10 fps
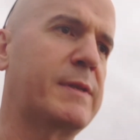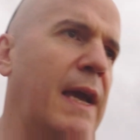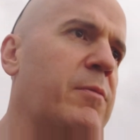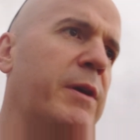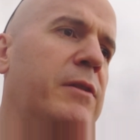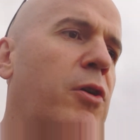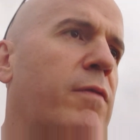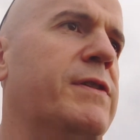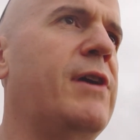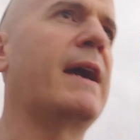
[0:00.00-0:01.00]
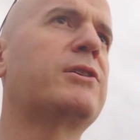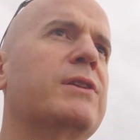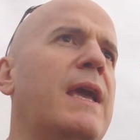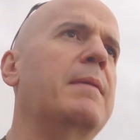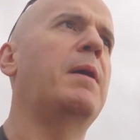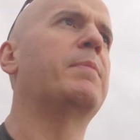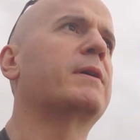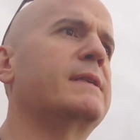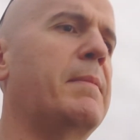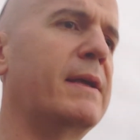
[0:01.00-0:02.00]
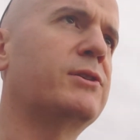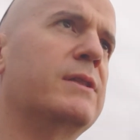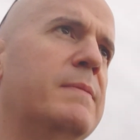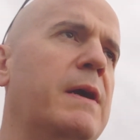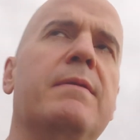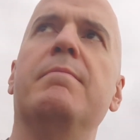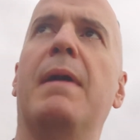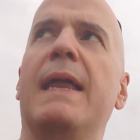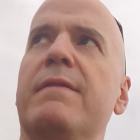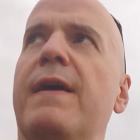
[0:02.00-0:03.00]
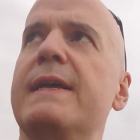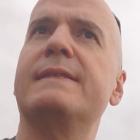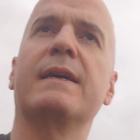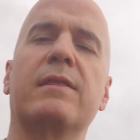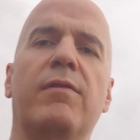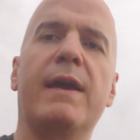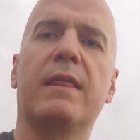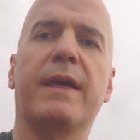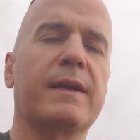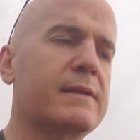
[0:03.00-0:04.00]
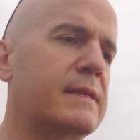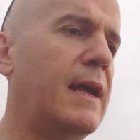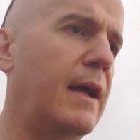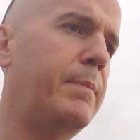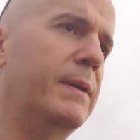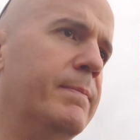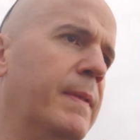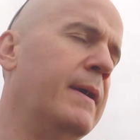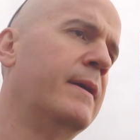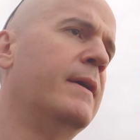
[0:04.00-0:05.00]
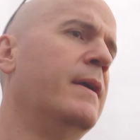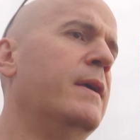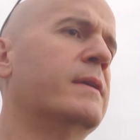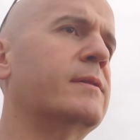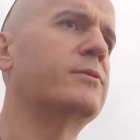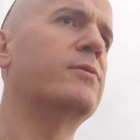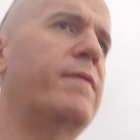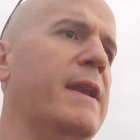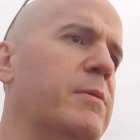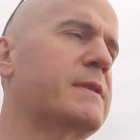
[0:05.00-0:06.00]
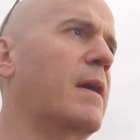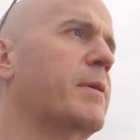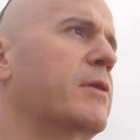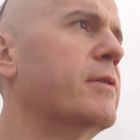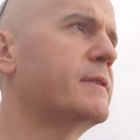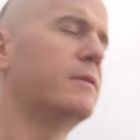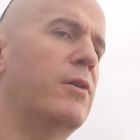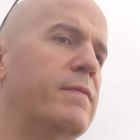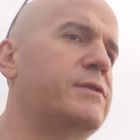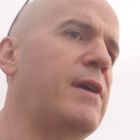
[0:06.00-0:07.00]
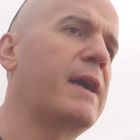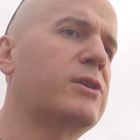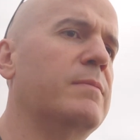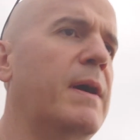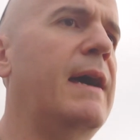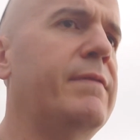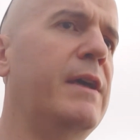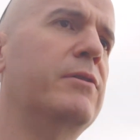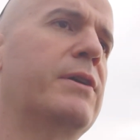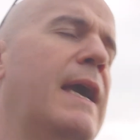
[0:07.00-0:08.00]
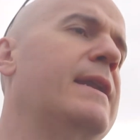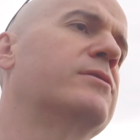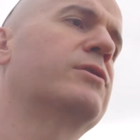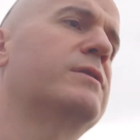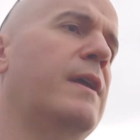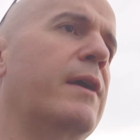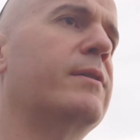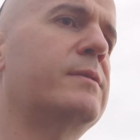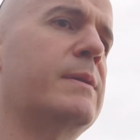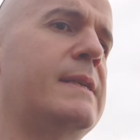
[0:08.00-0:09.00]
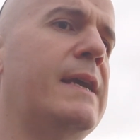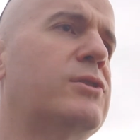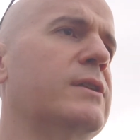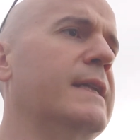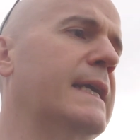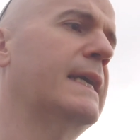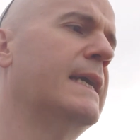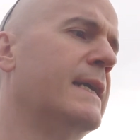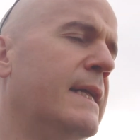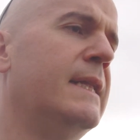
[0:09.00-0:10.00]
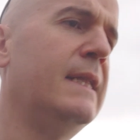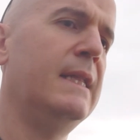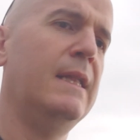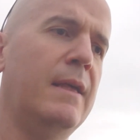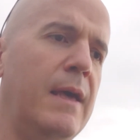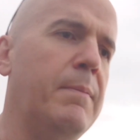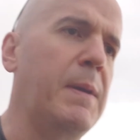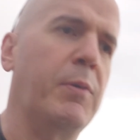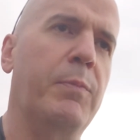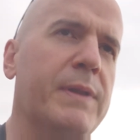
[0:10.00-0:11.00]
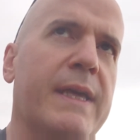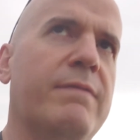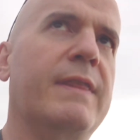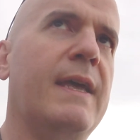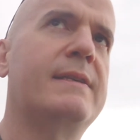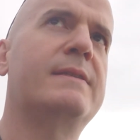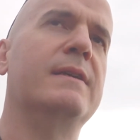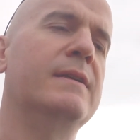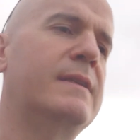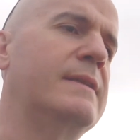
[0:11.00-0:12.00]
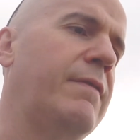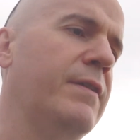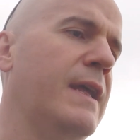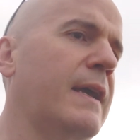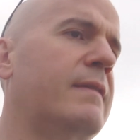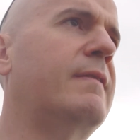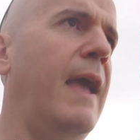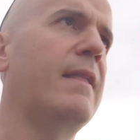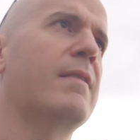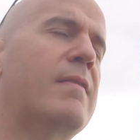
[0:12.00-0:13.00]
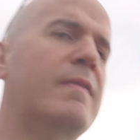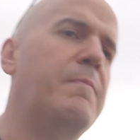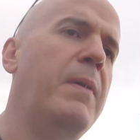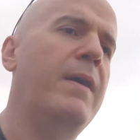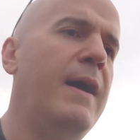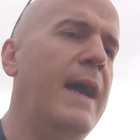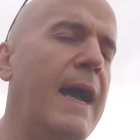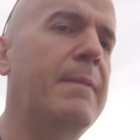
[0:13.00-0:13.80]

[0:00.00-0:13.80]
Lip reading: was kind of where the law of attraction came up, because he mentioned about manifesting the right things to happen. So I don't know if anyone's come across the law of attraction, but have a little look at it just now. So essentially, people believe in this to different extents, but